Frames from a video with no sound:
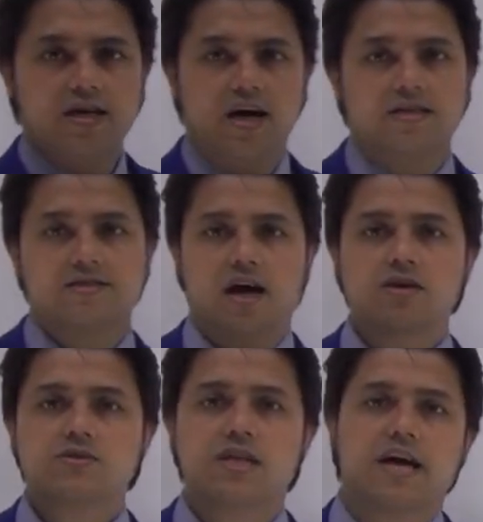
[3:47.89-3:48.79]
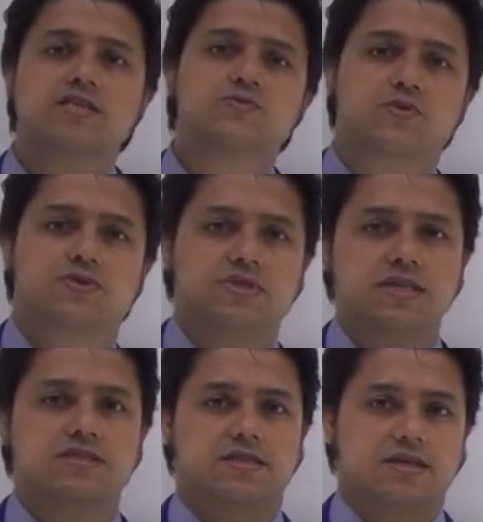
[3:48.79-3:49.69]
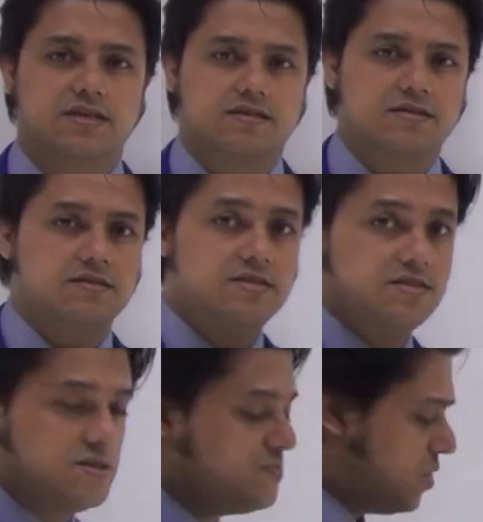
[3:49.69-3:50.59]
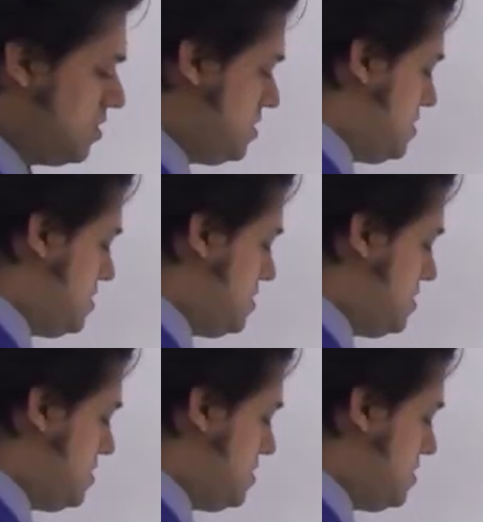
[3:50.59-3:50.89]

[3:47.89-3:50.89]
I start with the S for 60. This is important.